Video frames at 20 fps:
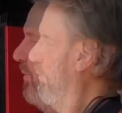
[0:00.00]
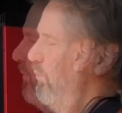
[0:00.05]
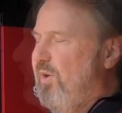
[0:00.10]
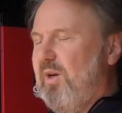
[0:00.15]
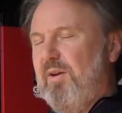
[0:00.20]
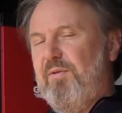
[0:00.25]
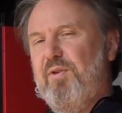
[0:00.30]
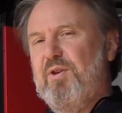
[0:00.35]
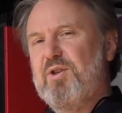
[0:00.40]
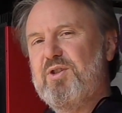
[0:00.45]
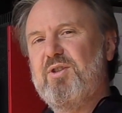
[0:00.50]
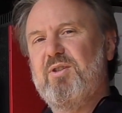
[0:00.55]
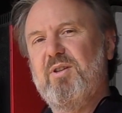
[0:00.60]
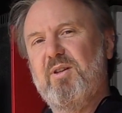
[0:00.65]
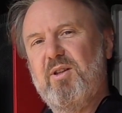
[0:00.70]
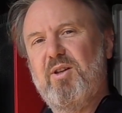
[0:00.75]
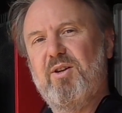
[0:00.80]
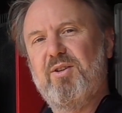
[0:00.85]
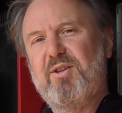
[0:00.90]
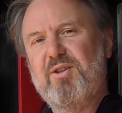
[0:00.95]
When I first
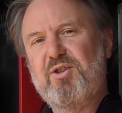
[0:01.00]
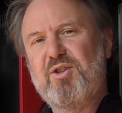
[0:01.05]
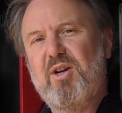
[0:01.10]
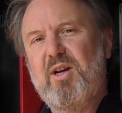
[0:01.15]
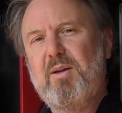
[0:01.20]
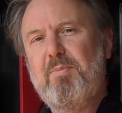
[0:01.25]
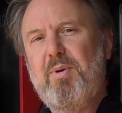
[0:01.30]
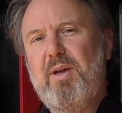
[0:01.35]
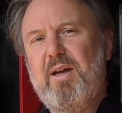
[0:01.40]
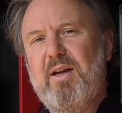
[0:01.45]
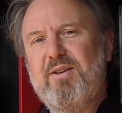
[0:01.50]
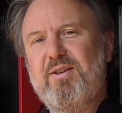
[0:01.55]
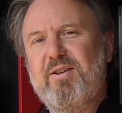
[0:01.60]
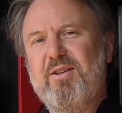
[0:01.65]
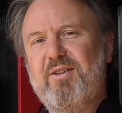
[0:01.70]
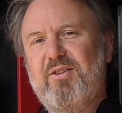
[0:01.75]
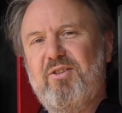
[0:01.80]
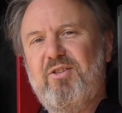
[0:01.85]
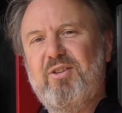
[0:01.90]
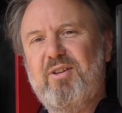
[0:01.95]
got the Giant Power
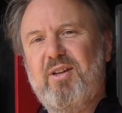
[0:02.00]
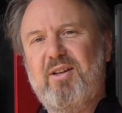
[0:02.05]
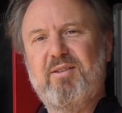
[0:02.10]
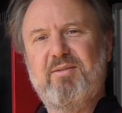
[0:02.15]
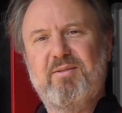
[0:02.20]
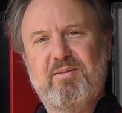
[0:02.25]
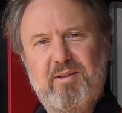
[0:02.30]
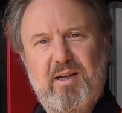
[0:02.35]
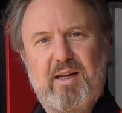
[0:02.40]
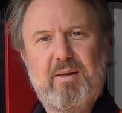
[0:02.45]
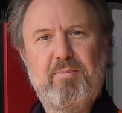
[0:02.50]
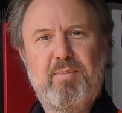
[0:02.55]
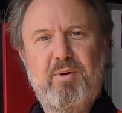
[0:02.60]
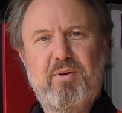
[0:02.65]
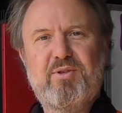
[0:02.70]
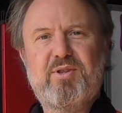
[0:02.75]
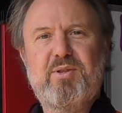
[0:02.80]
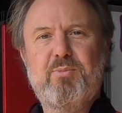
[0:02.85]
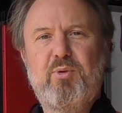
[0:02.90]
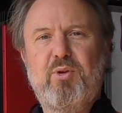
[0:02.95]
units and I
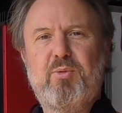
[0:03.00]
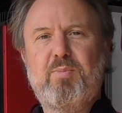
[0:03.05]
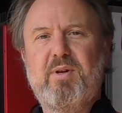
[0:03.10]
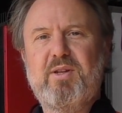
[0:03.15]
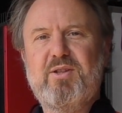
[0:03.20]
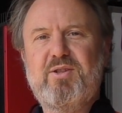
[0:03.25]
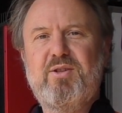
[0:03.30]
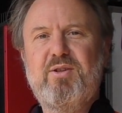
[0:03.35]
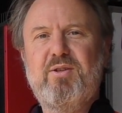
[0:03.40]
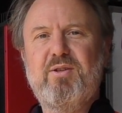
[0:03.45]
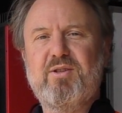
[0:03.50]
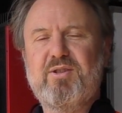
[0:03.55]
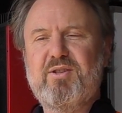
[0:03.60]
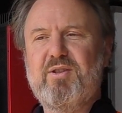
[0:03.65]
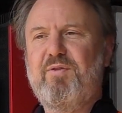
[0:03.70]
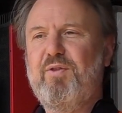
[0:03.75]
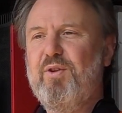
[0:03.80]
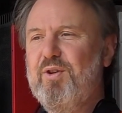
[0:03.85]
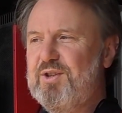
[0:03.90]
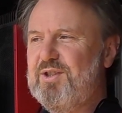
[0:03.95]
unboxed them with my students,
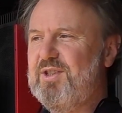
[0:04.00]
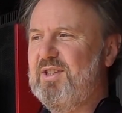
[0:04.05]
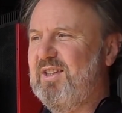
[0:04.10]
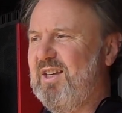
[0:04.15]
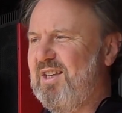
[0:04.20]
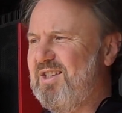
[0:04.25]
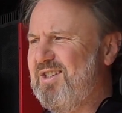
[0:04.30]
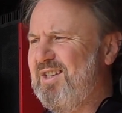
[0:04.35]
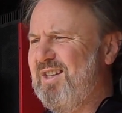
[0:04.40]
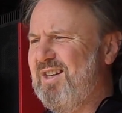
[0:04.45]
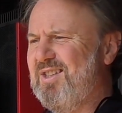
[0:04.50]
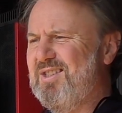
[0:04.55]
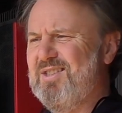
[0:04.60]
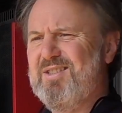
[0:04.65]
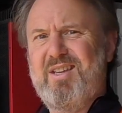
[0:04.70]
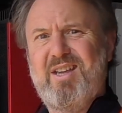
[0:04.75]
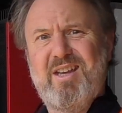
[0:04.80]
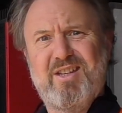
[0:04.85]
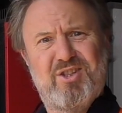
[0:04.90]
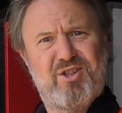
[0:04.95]
the first thing they said is,
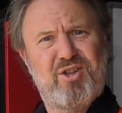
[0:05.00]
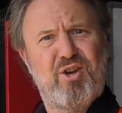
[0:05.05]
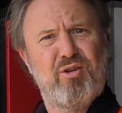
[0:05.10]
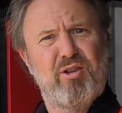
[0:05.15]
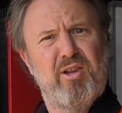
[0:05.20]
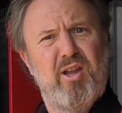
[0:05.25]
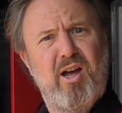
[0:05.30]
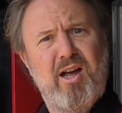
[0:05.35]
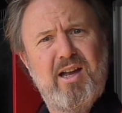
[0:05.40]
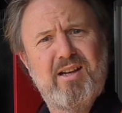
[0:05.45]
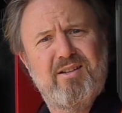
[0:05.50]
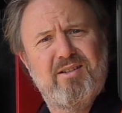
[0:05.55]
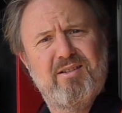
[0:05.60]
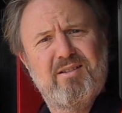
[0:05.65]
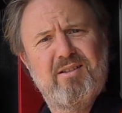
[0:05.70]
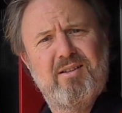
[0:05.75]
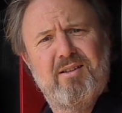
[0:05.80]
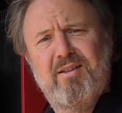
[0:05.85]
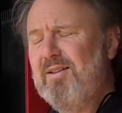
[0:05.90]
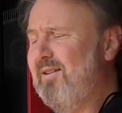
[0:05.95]
"It's so light."
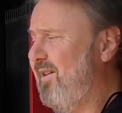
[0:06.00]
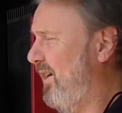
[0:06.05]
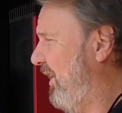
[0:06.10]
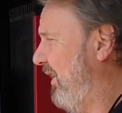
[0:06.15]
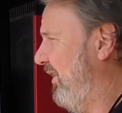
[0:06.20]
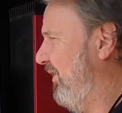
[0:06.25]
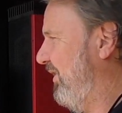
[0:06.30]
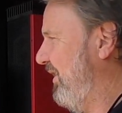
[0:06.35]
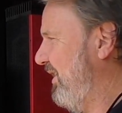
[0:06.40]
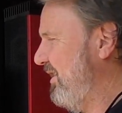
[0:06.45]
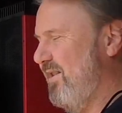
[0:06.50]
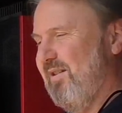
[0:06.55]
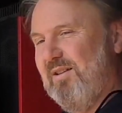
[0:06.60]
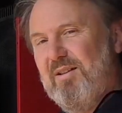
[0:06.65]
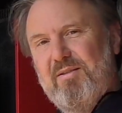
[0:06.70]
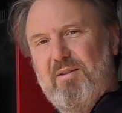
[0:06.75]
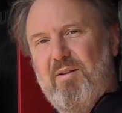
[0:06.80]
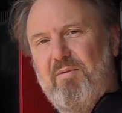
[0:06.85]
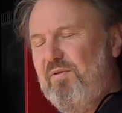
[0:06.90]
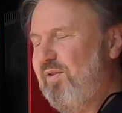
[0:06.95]
Uh, these
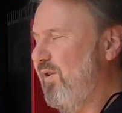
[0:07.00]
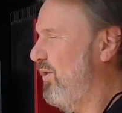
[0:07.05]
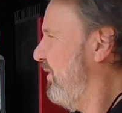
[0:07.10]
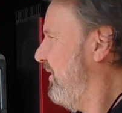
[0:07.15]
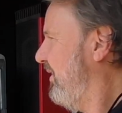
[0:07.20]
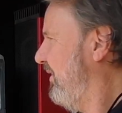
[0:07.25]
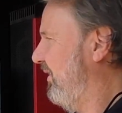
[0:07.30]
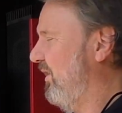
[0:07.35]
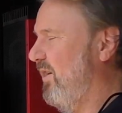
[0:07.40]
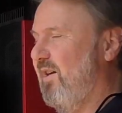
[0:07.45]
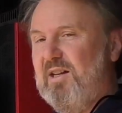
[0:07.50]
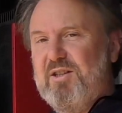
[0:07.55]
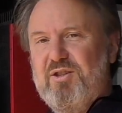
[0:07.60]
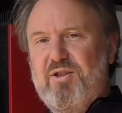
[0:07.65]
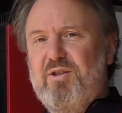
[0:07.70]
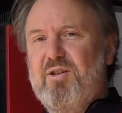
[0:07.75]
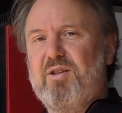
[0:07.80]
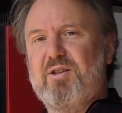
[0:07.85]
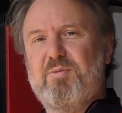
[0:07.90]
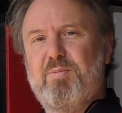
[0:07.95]
are very light
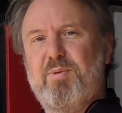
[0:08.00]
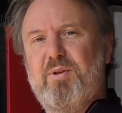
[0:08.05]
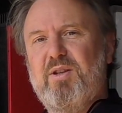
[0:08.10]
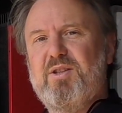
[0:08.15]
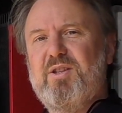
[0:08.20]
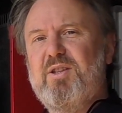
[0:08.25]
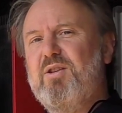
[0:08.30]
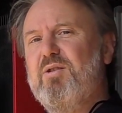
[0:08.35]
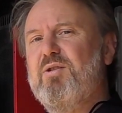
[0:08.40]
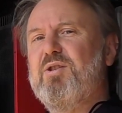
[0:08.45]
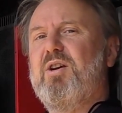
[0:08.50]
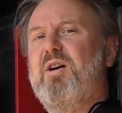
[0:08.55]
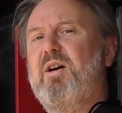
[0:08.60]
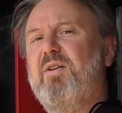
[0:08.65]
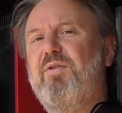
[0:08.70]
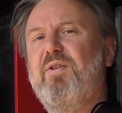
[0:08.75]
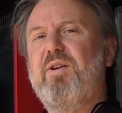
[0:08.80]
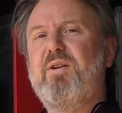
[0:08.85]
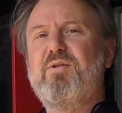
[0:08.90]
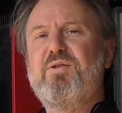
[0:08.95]
units because they use
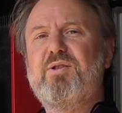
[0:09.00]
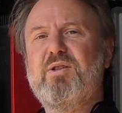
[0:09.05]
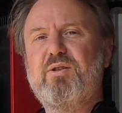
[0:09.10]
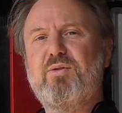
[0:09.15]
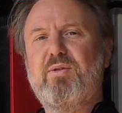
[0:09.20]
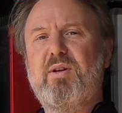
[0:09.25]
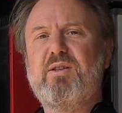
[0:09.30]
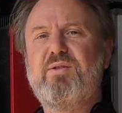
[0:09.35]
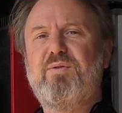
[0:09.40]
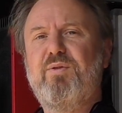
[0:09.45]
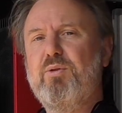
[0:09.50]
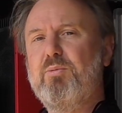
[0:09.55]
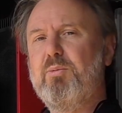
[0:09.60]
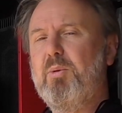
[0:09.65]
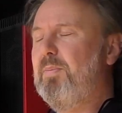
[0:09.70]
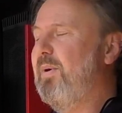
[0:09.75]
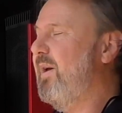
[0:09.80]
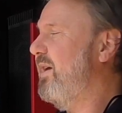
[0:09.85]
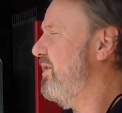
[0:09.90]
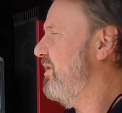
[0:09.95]
high-frequency
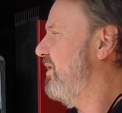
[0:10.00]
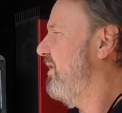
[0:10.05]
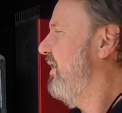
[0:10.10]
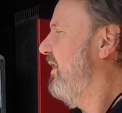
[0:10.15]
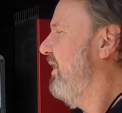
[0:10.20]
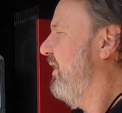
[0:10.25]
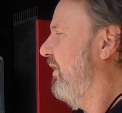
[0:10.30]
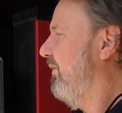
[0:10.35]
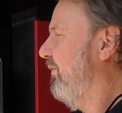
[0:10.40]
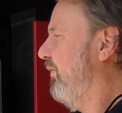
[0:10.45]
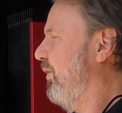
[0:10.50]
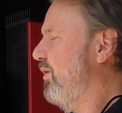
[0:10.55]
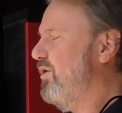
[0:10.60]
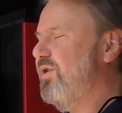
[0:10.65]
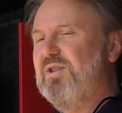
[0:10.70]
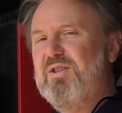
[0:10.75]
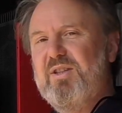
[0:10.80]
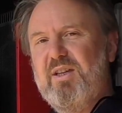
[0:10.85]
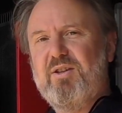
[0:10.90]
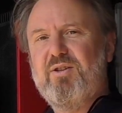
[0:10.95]
transformer-based
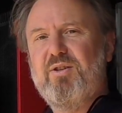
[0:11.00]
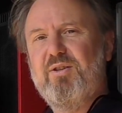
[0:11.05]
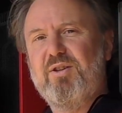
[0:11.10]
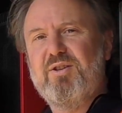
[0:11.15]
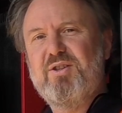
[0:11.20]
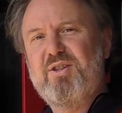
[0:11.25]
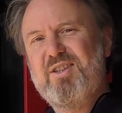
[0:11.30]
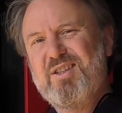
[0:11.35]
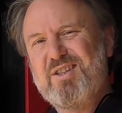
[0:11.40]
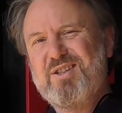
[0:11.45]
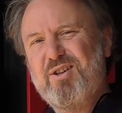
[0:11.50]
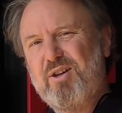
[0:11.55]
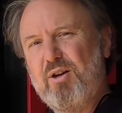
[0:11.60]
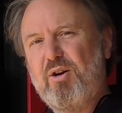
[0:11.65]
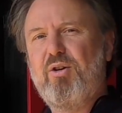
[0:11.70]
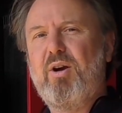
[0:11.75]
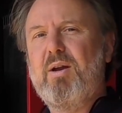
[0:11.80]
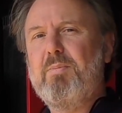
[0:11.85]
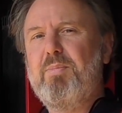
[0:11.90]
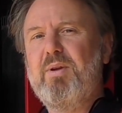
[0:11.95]
inversion technology. There's not a
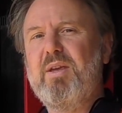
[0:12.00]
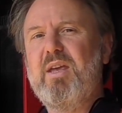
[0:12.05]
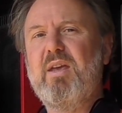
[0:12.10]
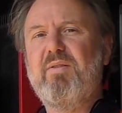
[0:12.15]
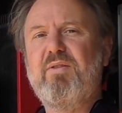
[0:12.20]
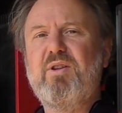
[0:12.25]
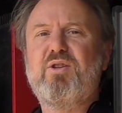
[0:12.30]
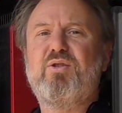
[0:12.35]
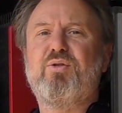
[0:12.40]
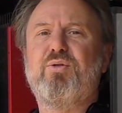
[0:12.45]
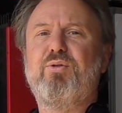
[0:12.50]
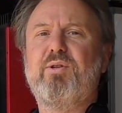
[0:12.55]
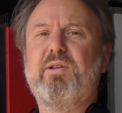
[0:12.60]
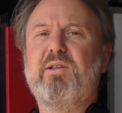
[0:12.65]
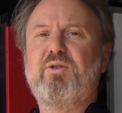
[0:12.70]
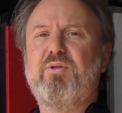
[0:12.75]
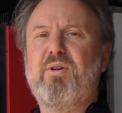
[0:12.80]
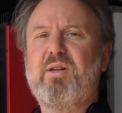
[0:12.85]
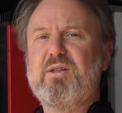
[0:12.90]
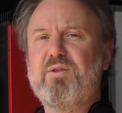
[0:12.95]
great big heavy
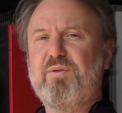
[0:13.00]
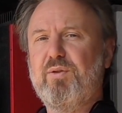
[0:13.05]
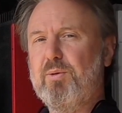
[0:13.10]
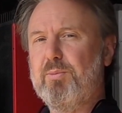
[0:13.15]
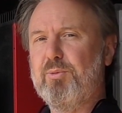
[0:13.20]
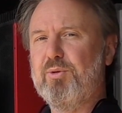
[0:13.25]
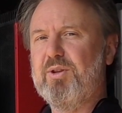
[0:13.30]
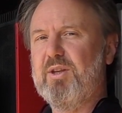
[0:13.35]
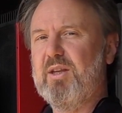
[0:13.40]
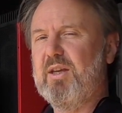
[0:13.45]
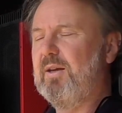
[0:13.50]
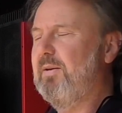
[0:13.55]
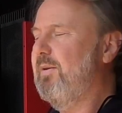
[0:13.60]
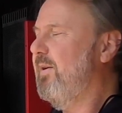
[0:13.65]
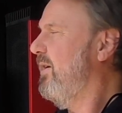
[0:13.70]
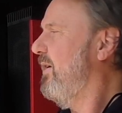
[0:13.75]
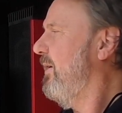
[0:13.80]
toroidal transformer in there.